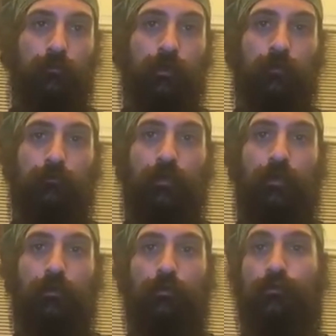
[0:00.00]
can
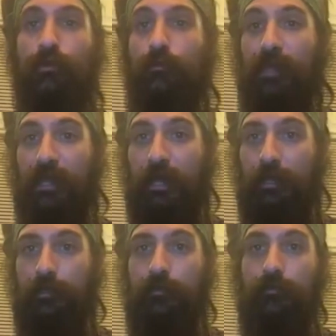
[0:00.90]
be your dreaming
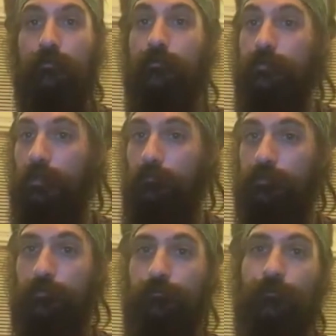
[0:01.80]
guide. Same is
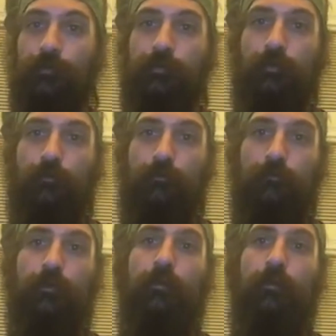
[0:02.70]
true for a stone.